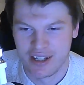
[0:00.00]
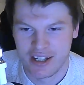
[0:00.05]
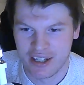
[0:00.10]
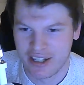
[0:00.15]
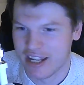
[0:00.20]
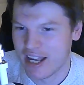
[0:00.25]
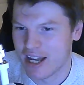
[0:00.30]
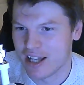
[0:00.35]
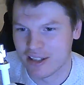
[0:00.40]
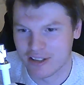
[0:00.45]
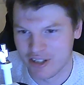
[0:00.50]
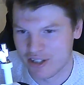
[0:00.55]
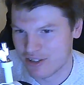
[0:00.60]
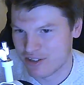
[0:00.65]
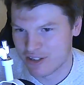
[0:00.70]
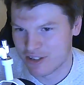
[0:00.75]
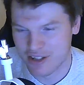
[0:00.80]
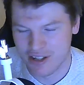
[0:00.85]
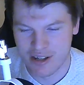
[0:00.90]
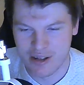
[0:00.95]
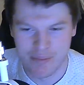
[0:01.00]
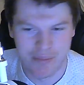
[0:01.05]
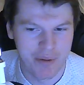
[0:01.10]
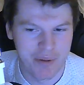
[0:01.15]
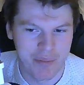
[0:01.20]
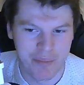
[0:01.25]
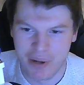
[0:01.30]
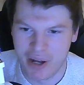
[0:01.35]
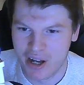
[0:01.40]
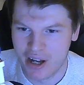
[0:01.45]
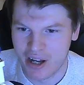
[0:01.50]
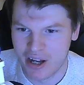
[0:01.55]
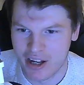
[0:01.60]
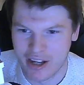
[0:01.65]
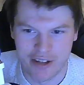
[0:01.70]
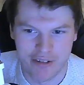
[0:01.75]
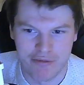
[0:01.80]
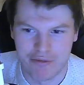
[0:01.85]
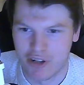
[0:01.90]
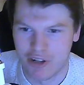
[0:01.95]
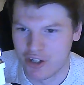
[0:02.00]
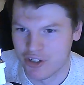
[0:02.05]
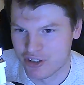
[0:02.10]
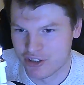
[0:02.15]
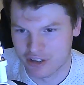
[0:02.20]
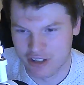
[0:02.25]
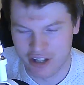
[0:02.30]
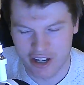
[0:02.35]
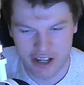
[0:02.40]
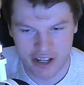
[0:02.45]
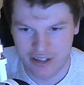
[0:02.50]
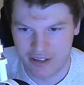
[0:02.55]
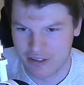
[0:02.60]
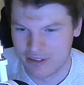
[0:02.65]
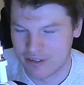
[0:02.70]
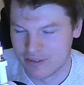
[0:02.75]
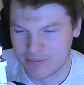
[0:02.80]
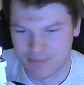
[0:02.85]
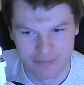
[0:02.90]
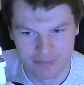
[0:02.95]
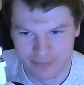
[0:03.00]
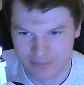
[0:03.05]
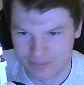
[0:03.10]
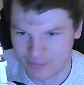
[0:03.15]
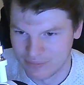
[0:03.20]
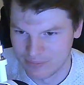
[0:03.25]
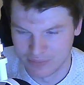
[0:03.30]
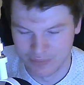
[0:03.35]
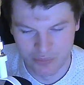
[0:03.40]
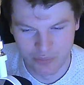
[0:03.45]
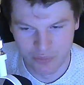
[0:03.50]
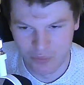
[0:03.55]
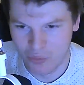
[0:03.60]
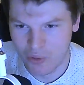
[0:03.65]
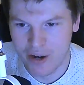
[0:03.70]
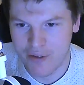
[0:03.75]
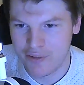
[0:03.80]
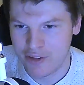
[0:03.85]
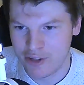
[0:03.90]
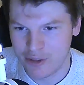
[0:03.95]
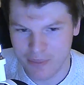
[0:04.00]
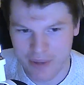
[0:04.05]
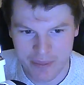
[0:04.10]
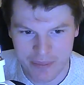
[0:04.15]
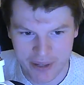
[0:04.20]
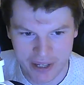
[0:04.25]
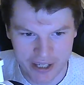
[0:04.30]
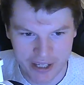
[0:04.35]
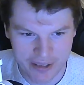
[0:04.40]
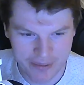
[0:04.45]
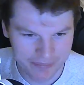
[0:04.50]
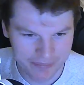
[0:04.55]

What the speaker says: Calcutta, Mumbai, Rajasthan, wherever you may be.